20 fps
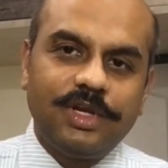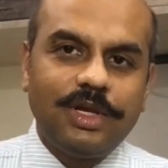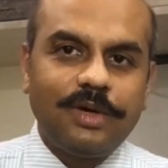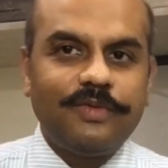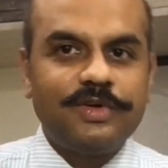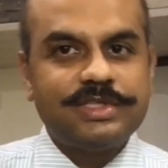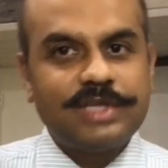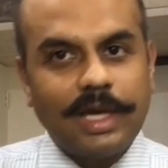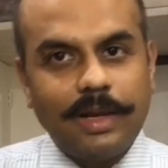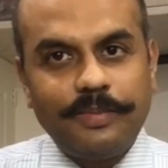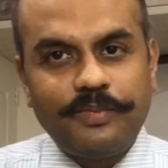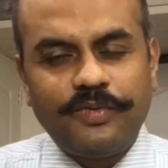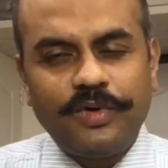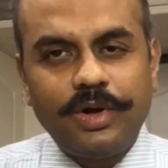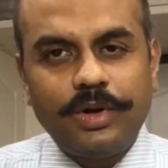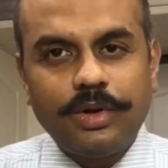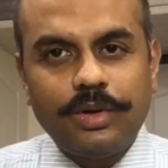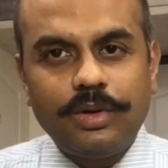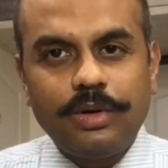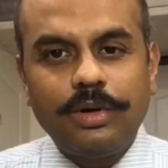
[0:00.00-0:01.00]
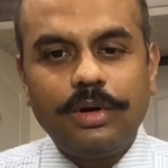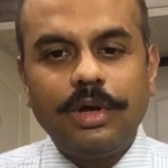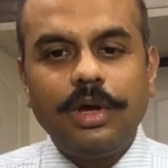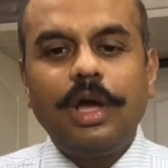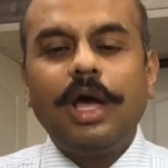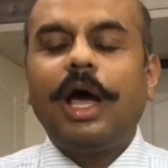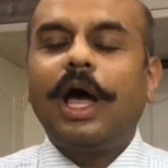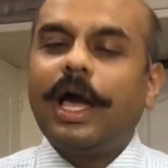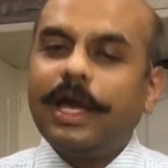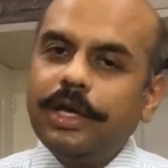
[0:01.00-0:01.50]
was helpful to you.
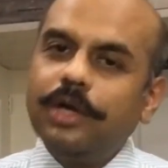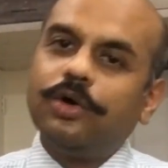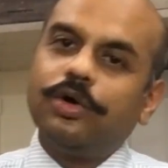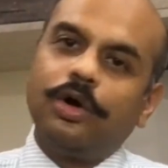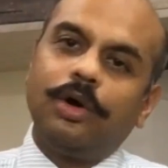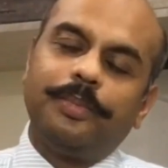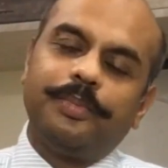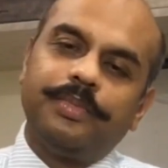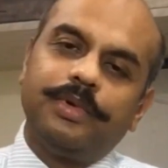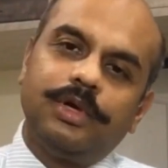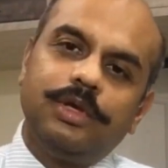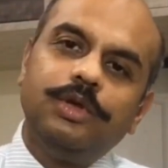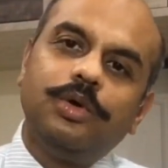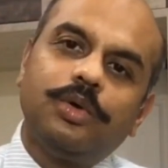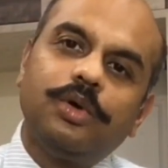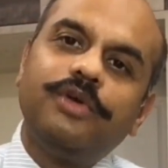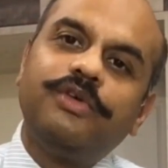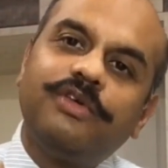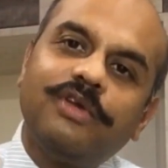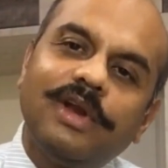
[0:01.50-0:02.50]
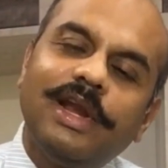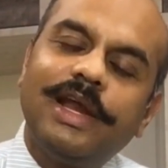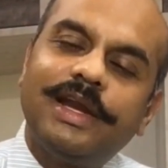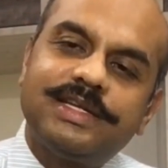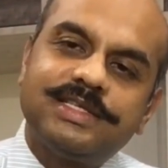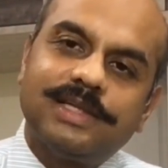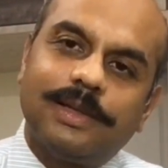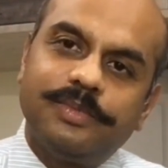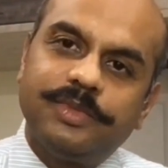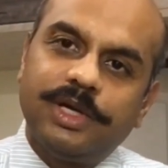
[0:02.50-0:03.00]
I hope you could relate
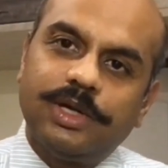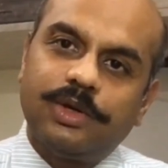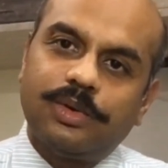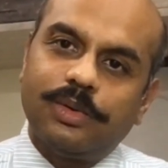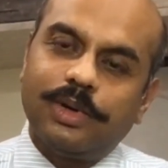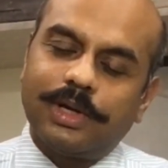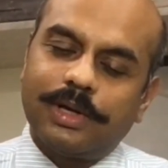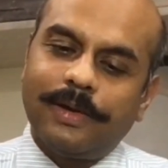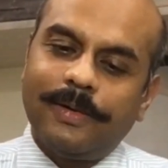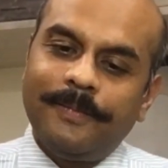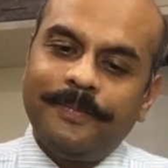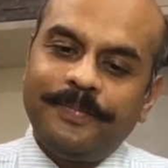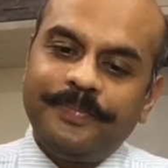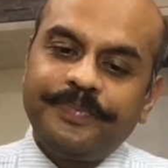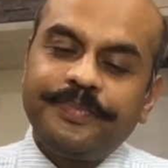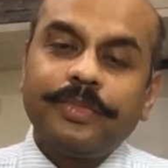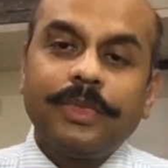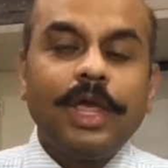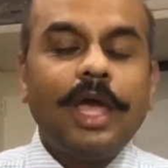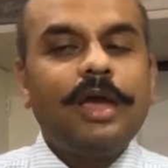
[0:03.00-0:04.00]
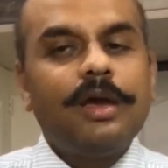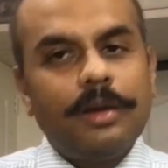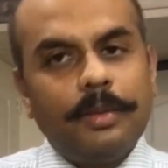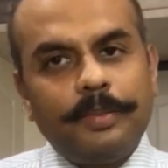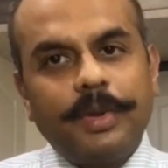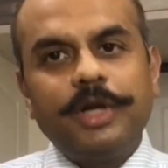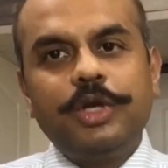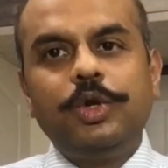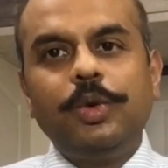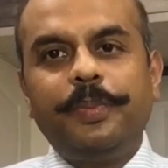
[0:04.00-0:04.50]
something to it.
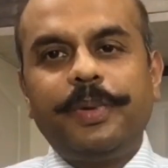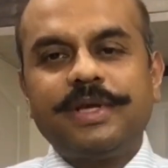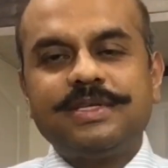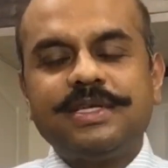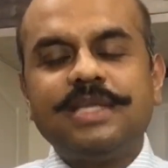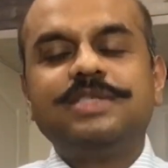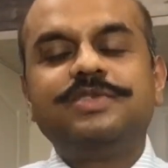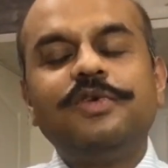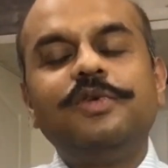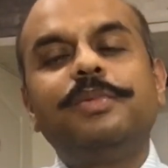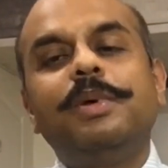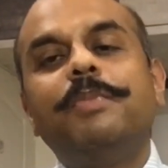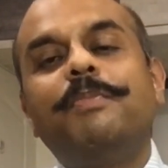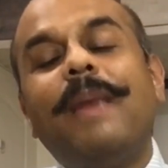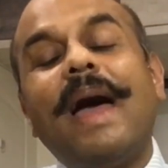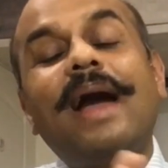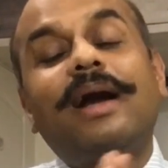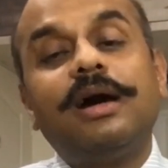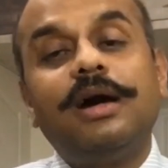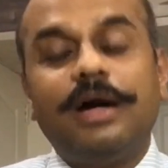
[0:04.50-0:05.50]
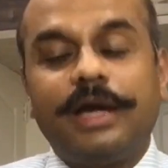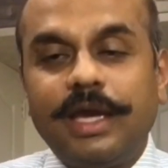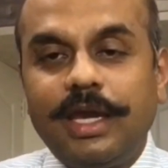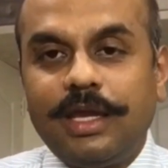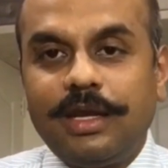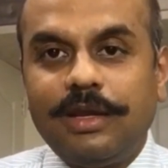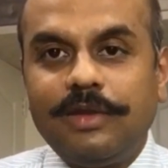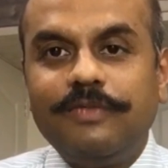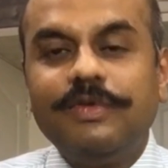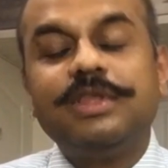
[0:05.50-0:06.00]
Pattu Presents will be back
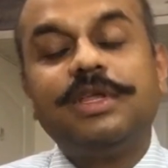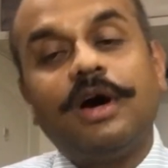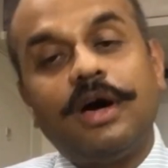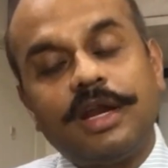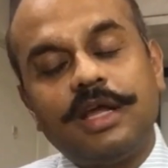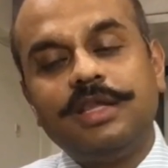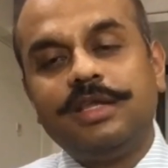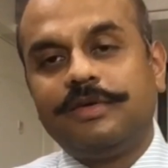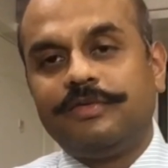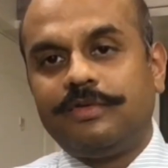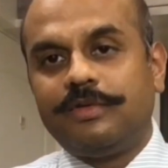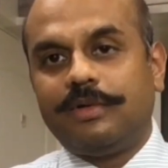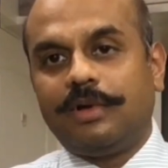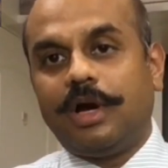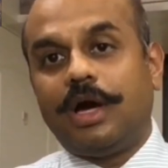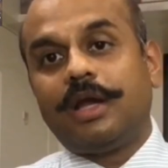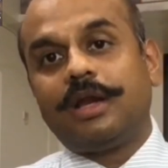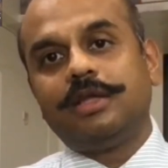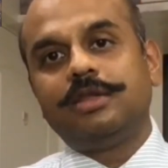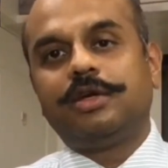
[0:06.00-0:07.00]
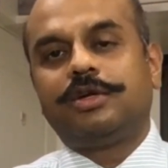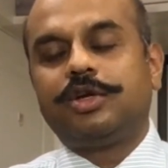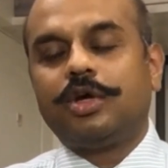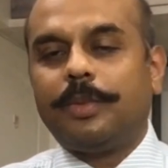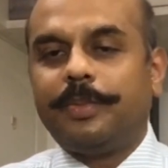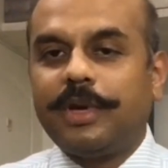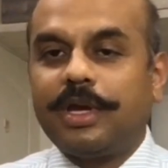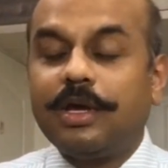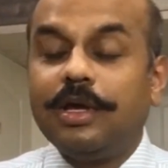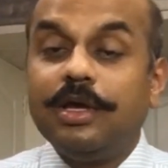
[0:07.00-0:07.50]
again with another
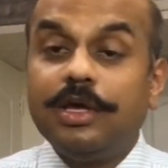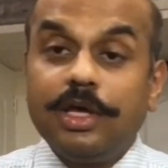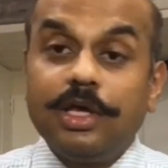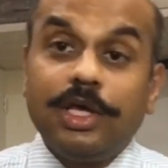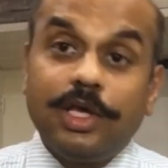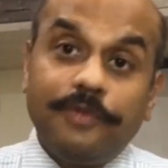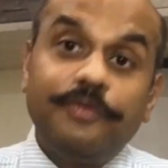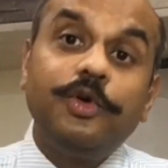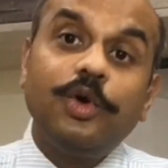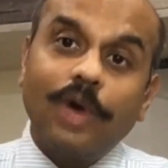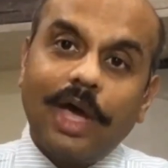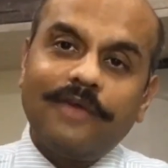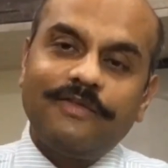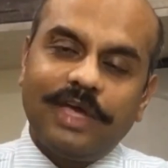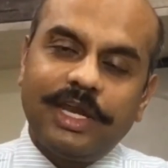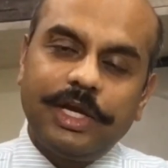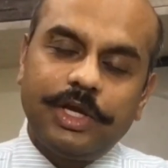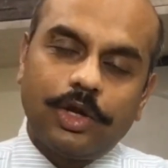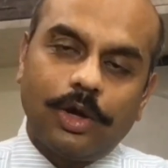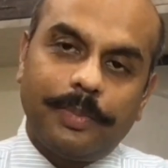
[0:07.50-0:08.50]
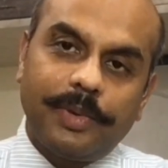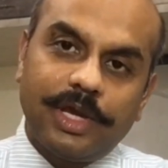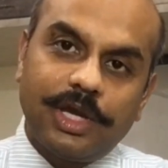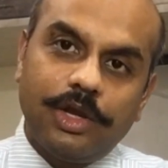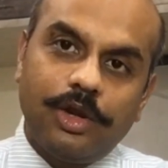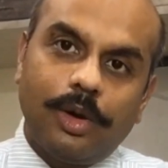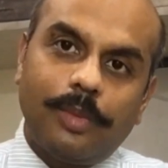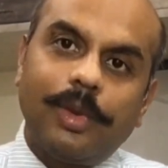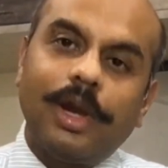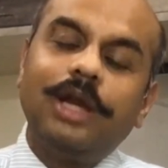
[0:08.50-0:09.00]
topic. If you have any topic in
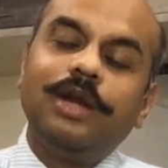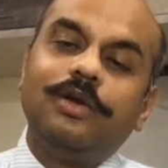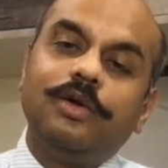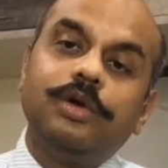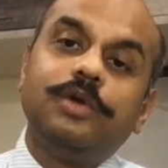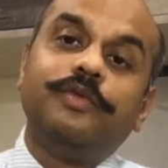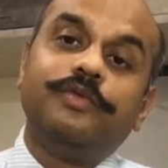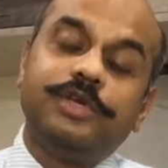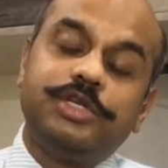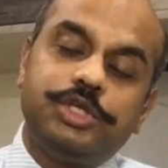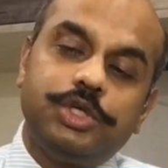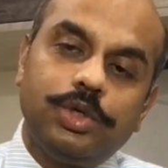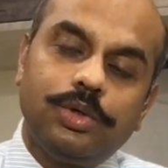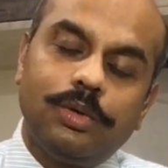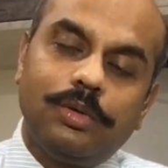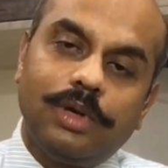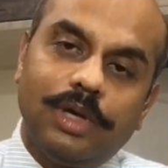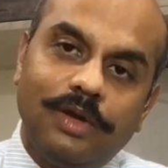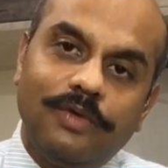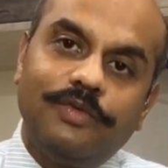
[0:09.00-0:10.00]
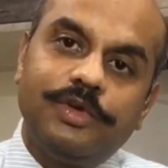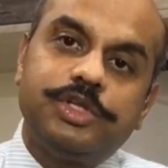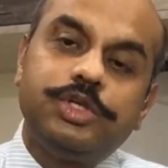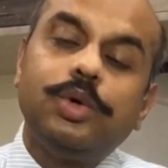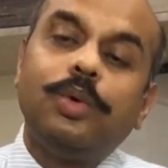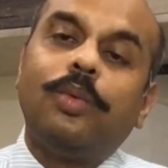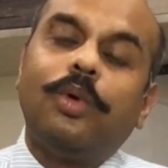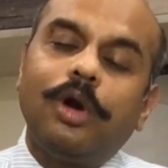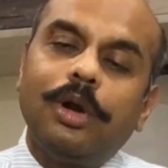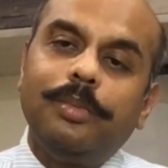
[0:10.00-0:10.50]
your mind in which you
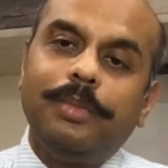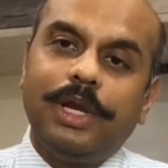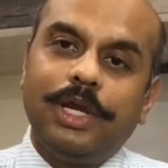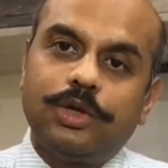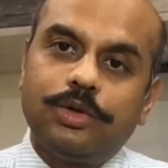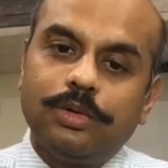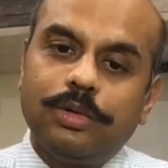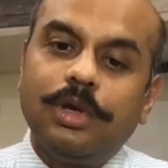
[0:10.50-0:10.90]
want me to